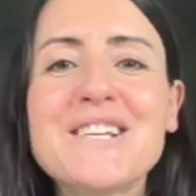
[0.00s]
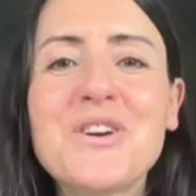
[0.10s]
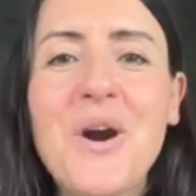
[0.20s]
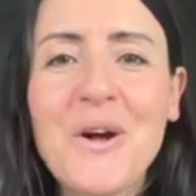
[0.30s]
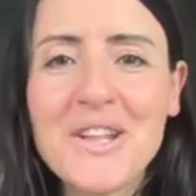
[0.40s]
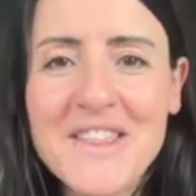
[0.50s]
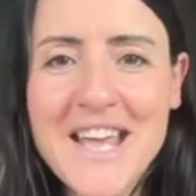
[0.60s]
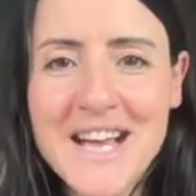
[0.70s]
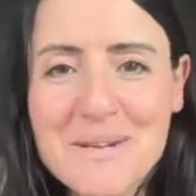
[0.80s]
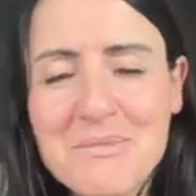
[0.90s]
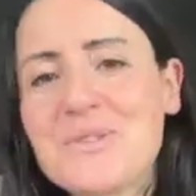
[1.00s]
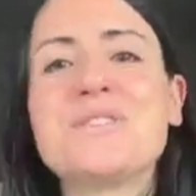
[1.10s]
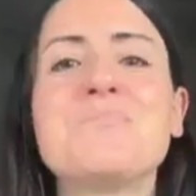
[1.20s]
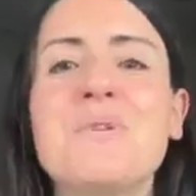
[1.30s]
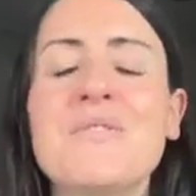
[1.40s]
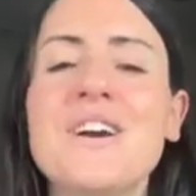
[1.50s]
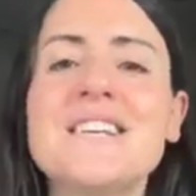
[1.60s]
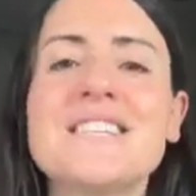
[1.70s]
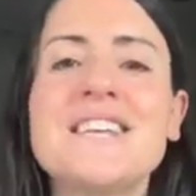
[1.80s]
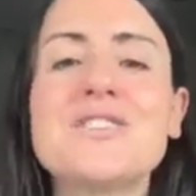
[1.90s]
call in the animal
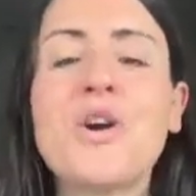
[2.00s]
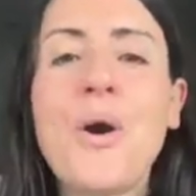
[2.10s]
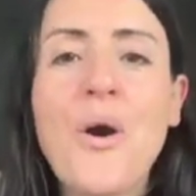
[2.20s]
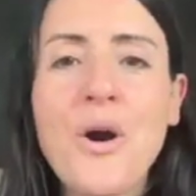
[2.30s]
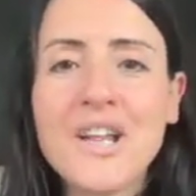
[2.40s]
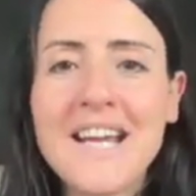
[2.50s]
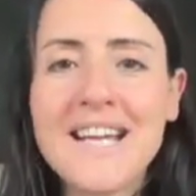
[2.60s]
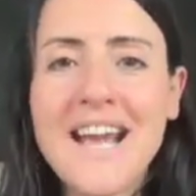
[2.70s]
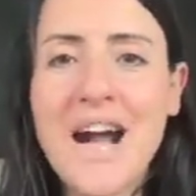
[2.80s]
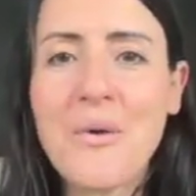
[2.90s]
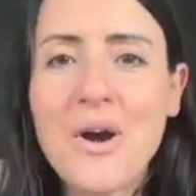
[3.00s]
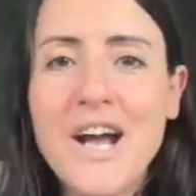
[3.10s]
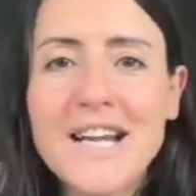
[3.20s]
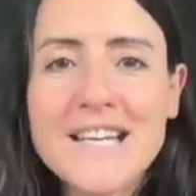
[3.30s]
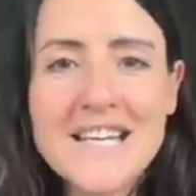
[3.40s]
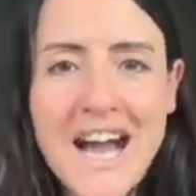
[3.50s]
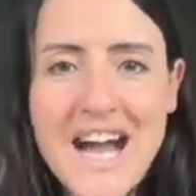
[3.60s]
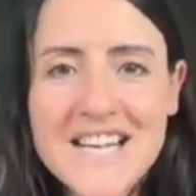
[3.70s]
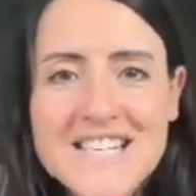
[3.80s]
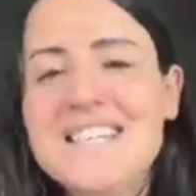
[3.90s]
spirits. Let's call in our
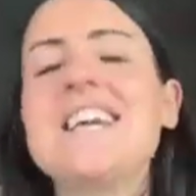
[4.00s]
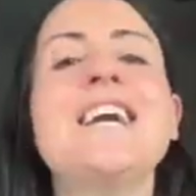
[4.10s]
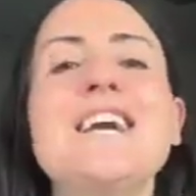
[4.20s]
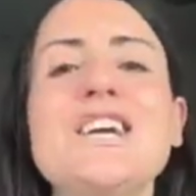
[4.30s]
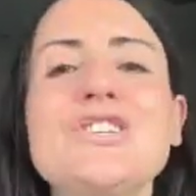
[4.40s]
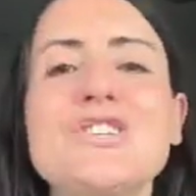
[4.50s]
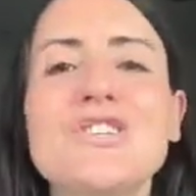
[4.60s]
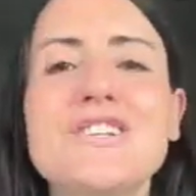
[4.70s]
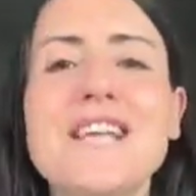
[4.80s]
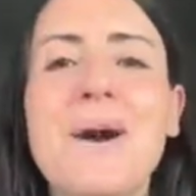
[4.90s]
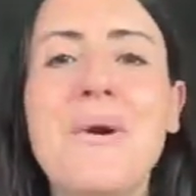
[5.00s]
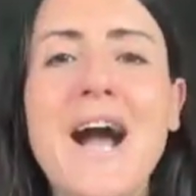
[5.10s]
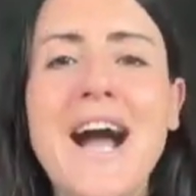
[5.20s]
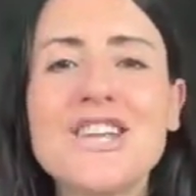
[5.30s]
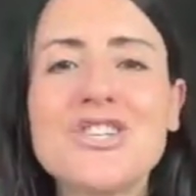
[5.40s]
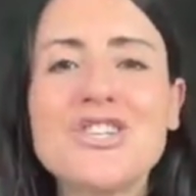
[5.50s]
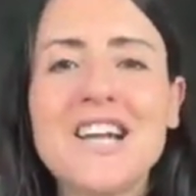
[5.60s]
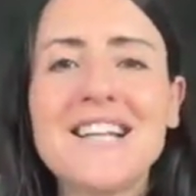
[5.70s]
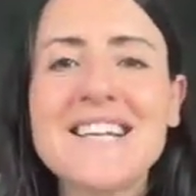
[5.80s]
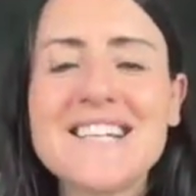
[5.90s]
guardian angels, our
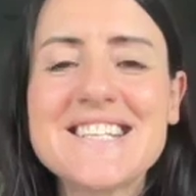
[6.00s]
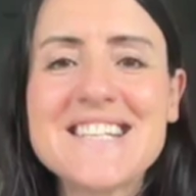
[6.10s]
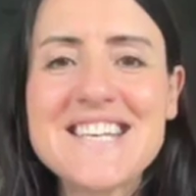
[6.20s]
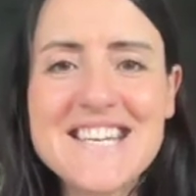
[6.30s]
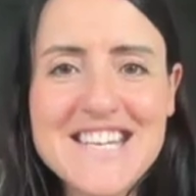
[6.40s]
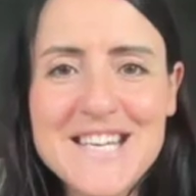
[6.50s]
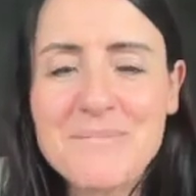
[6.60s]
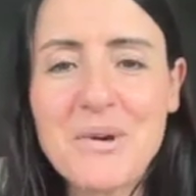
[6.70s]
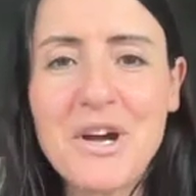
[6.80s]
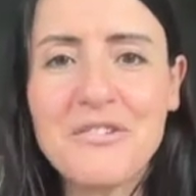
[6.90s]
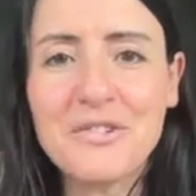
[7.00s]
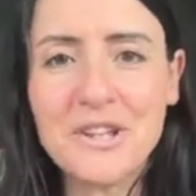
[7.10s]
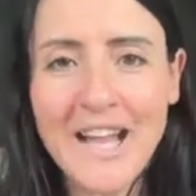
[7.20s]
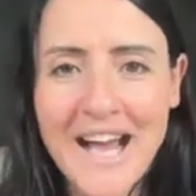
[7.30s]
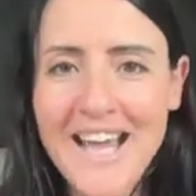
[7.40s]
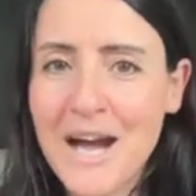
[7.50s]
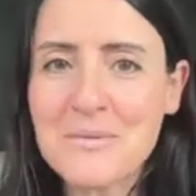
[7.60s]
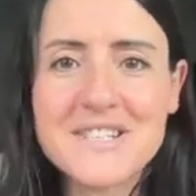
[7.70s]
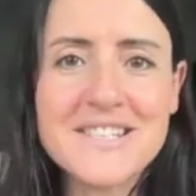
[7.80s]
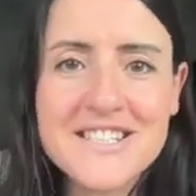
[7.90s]
angelic team of light,
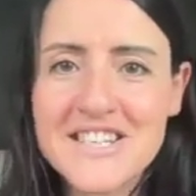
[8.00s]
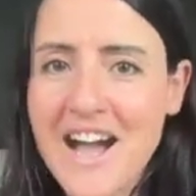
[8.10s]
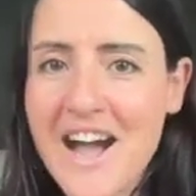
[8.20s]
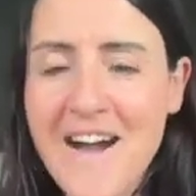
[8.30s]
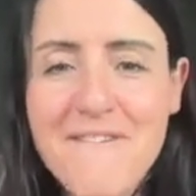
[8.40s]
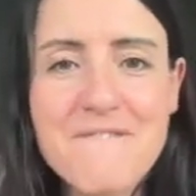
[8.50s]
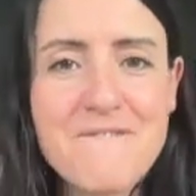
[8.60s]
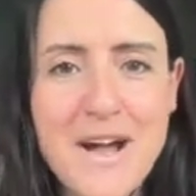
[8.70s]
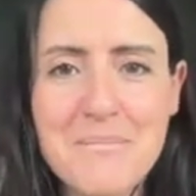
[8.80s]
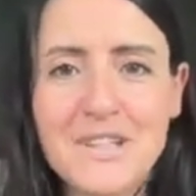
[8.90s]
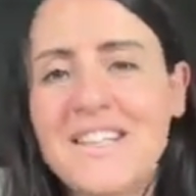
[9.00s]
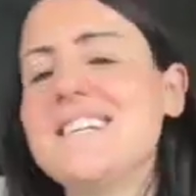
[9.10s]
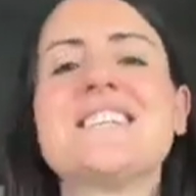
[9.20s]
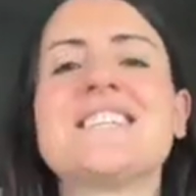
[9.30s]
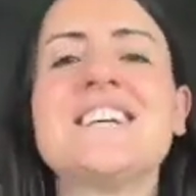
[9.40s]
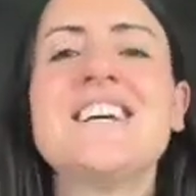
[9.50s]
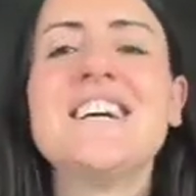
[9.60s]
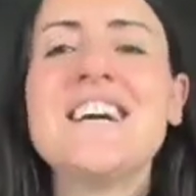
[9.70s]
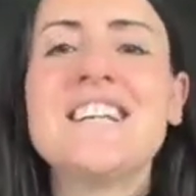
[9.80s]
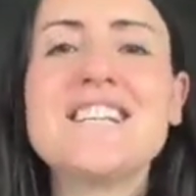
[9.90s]
our star families.
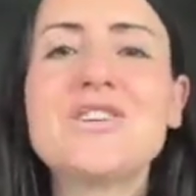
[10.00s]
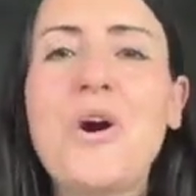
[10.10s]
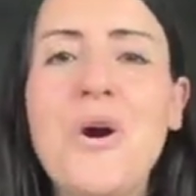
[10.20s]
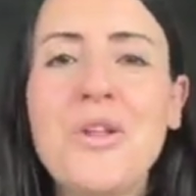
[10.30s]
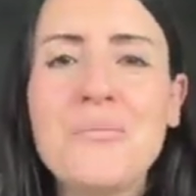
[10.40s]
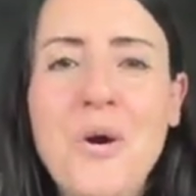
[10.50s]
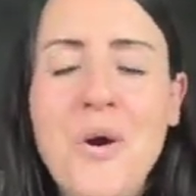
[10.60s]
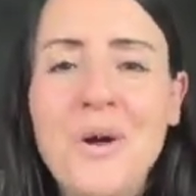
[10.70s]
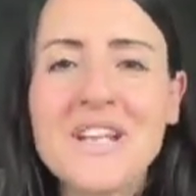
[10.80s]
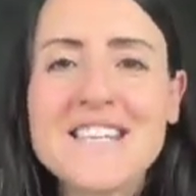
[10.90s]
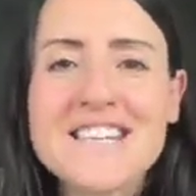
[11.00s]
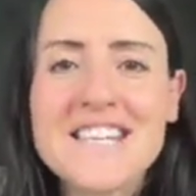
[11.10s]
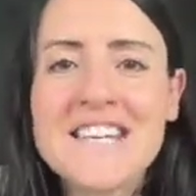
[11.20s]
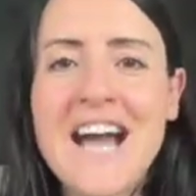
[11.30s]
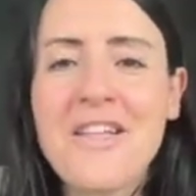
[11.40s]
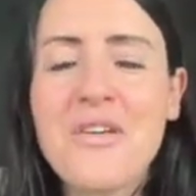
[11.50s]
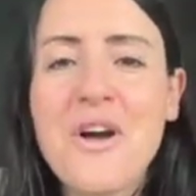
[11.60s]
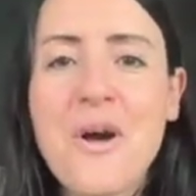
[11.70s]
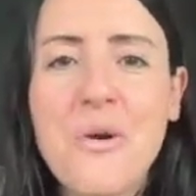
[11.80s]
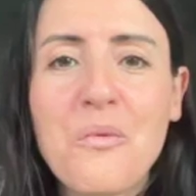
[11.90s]
Let's call them all in to
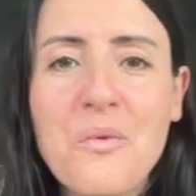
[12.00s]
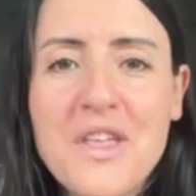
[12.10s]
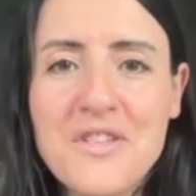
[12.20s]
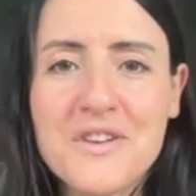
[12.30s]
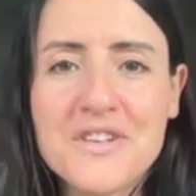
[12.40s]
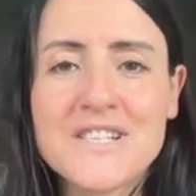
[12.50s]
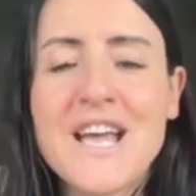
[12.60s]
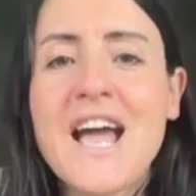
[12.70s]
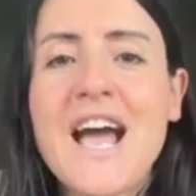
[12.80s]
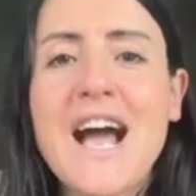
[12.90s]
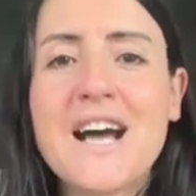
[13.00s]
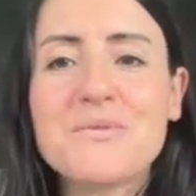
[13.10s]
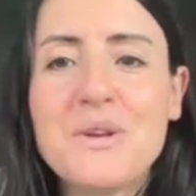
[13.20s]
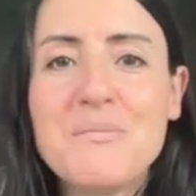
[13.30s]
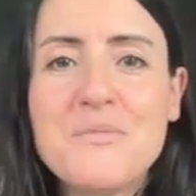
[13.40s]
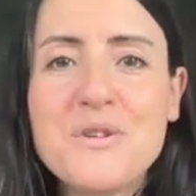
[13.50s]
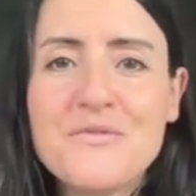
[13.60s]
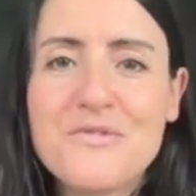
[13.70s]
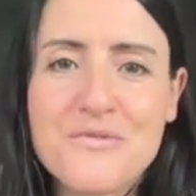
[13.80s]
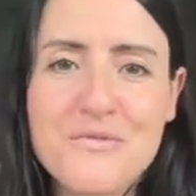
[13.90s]
gather with us as we
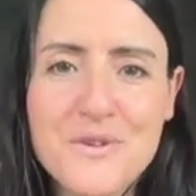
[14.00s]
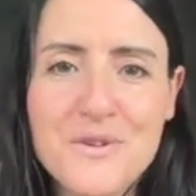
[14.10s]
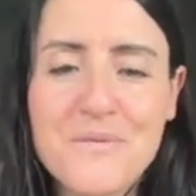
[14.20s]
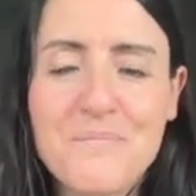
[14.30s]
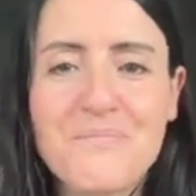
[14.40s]
move through